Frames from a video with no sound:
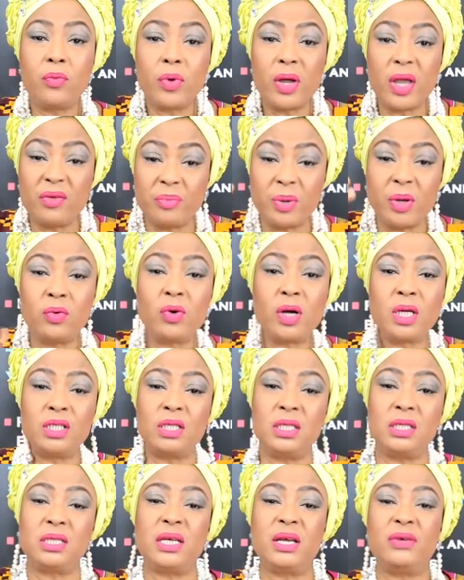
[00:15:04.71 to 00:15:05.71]
we've been
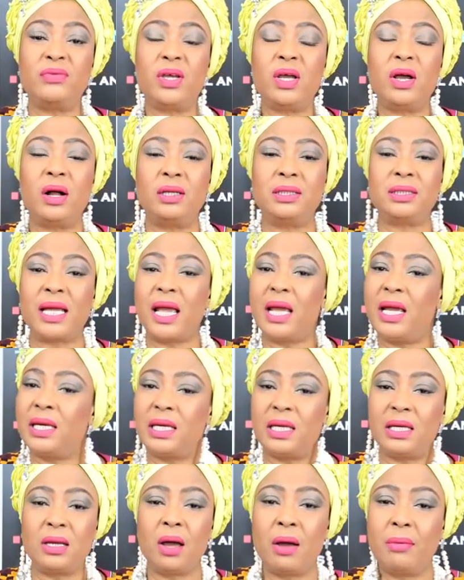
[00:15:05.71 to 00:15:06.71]
watching TV all day, it
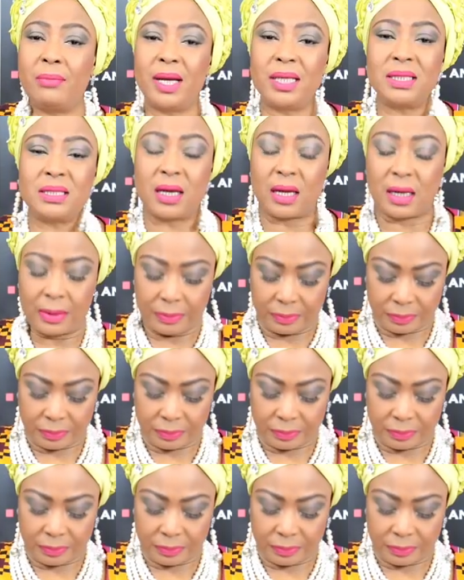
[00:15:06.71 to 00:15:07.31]
did not matter.